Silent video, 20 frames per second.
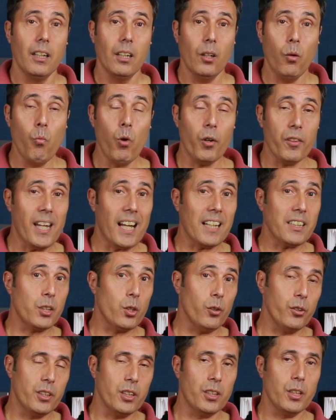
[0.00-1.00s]
And what that's
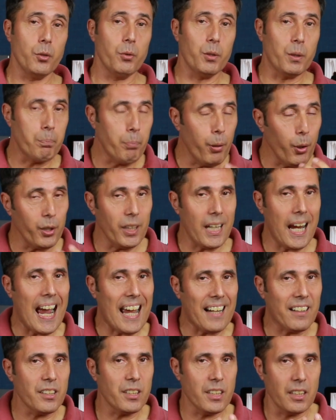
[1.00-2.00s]
going to do is put your
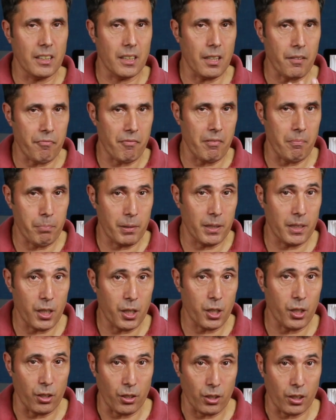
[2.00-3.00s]
hands in different
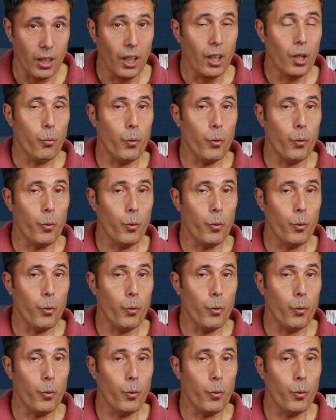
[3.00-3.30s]
positions,